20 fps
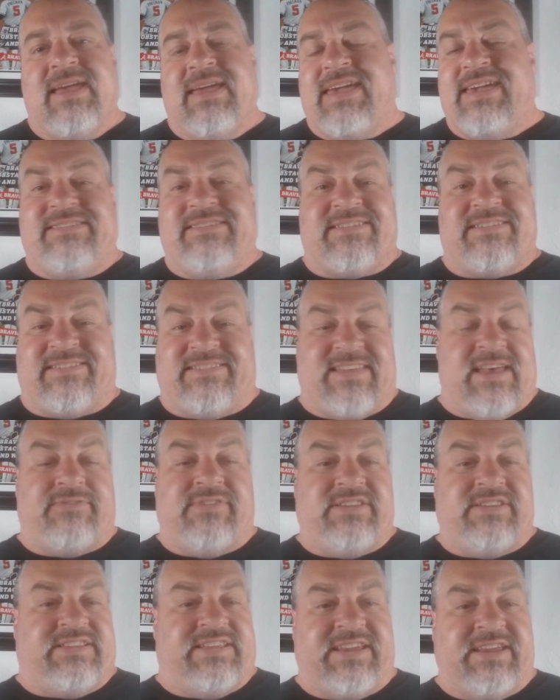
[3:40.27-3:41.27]
He's a
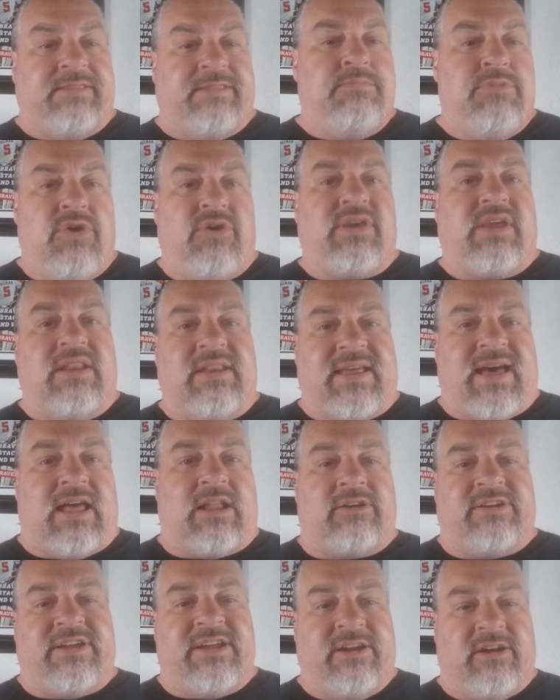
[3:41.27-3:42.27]
$17 million
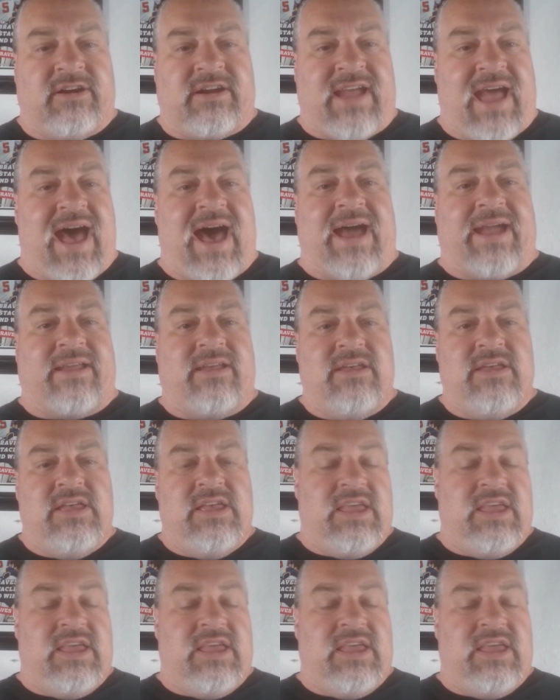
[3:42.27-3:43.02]
a year guy.